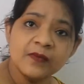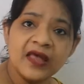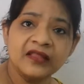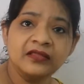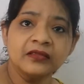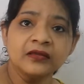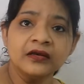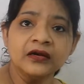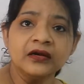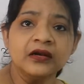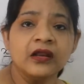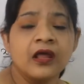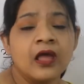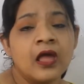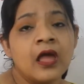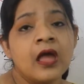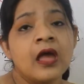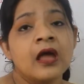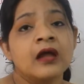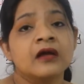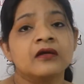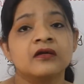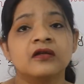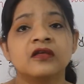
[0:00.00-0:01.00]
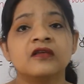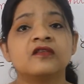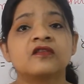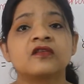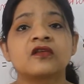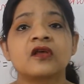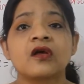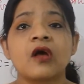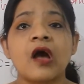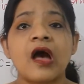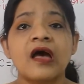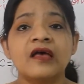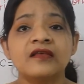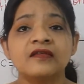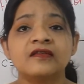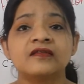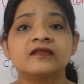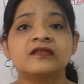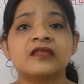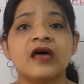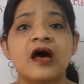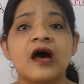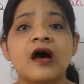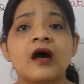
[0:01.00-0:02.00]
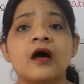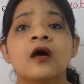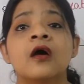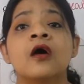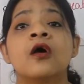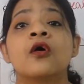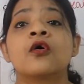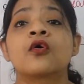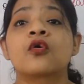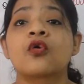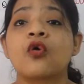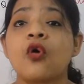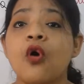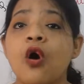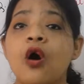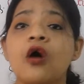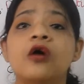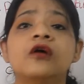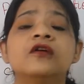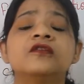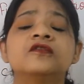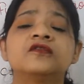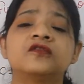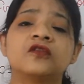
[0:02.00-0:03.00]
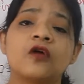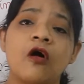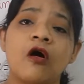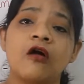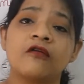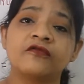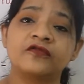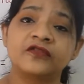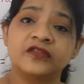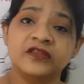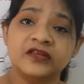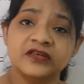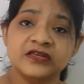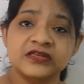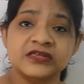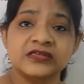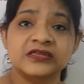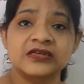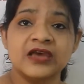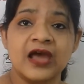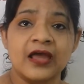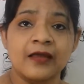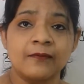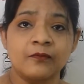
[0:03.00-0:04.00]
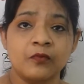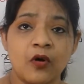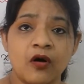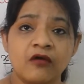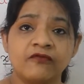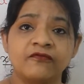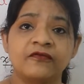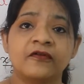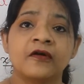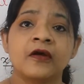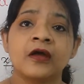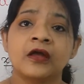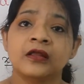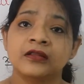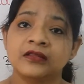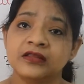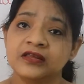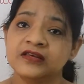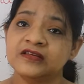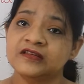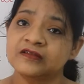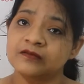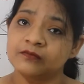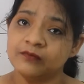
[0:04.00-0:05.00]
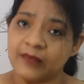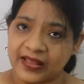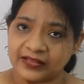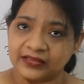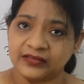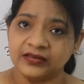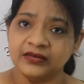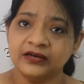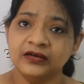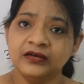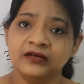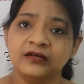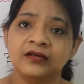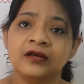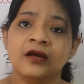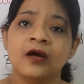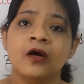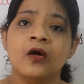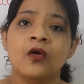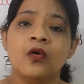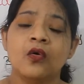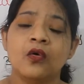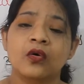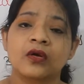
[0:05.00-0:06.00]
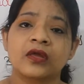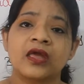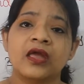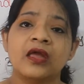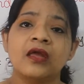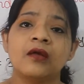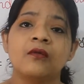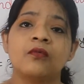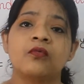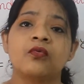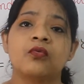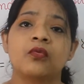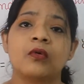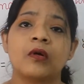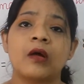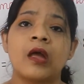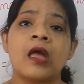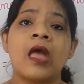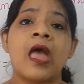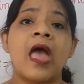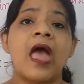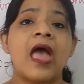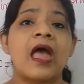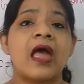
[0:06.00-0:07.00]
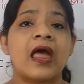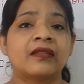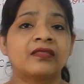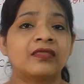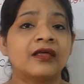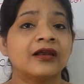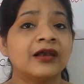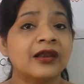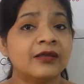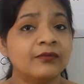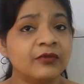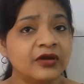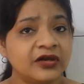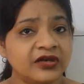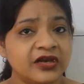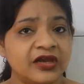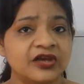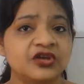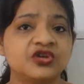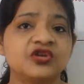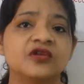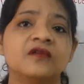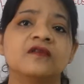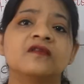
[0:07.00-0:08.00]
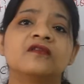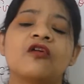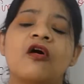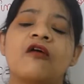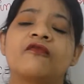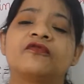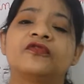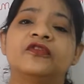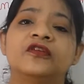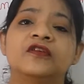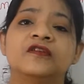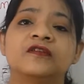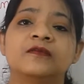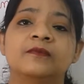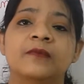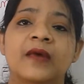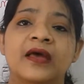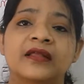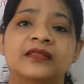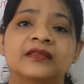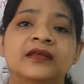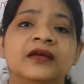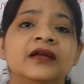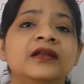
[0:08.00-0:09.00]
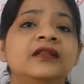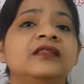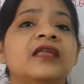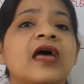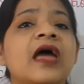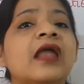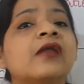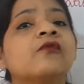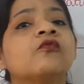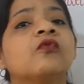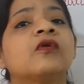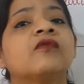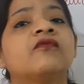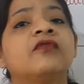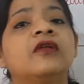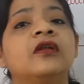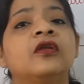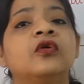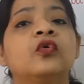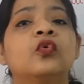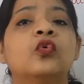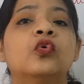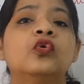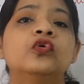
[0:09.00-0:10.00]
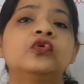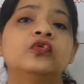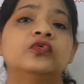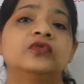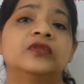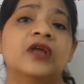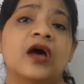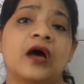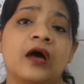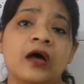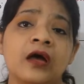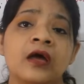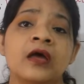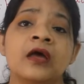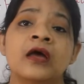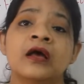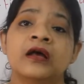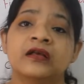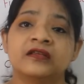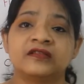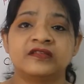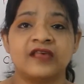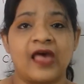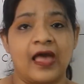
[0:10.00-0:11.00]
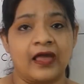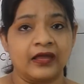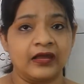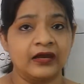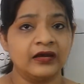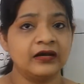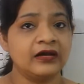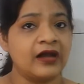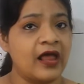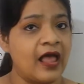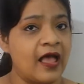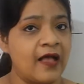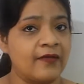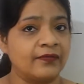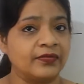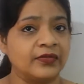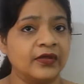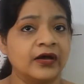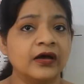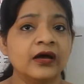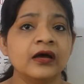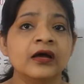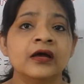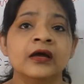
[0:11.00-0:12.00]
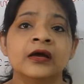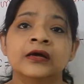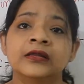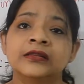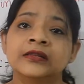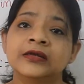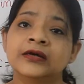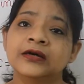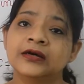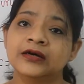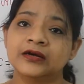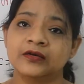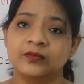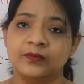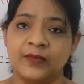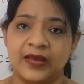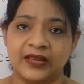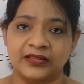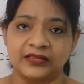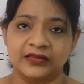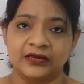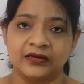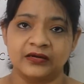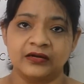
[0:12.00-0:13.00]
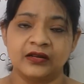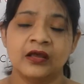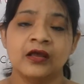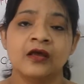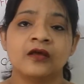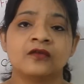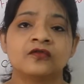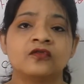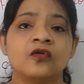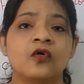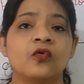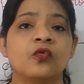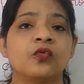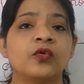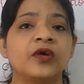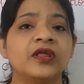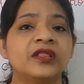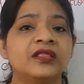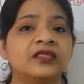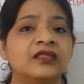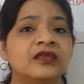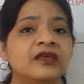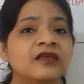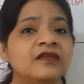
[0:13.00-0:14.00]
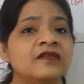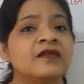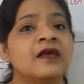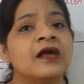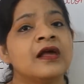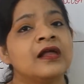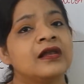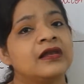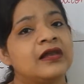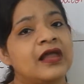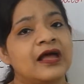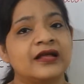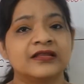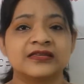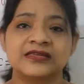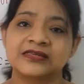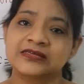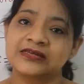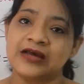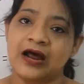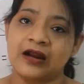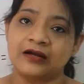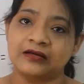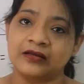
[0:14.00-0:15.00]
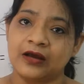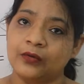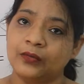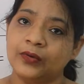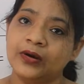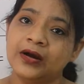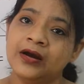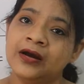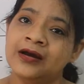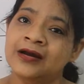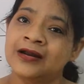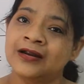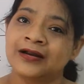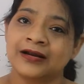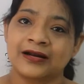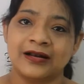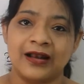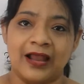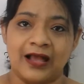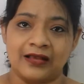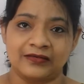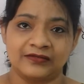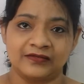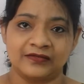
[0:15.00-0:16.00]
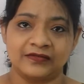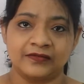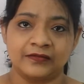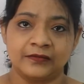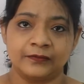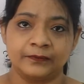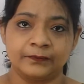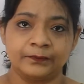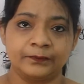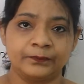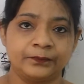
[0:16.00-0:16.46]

method, discuss the cause of this method, okay, and the limitations of this method. Then we will go to the second and the third method. So with this, let's start our class.